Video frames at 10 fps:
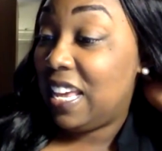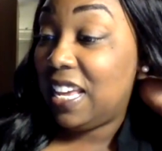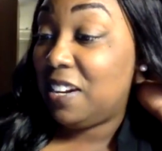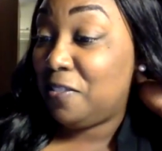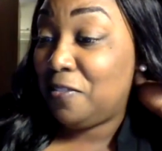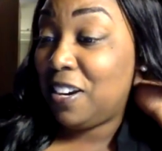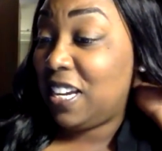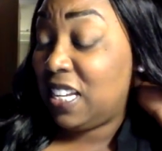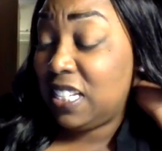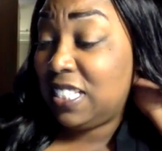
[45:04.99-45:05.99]
And the
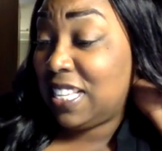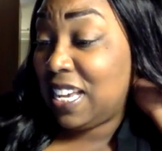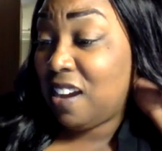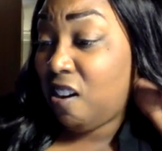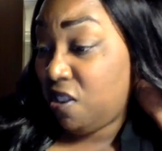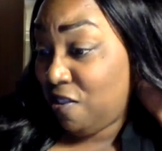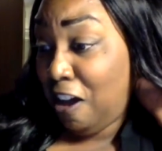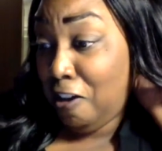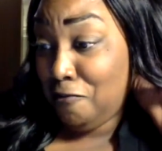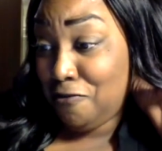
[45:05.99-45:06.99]
friend said, are you
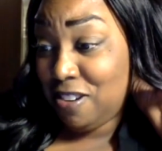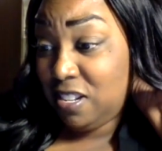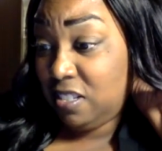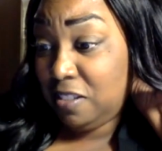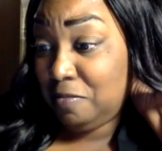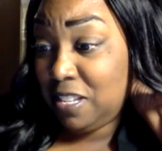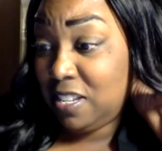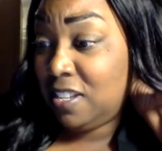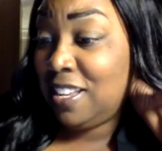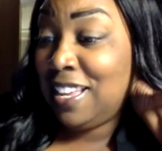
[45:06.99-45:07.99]
offering or
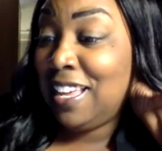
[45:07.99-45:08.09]
something?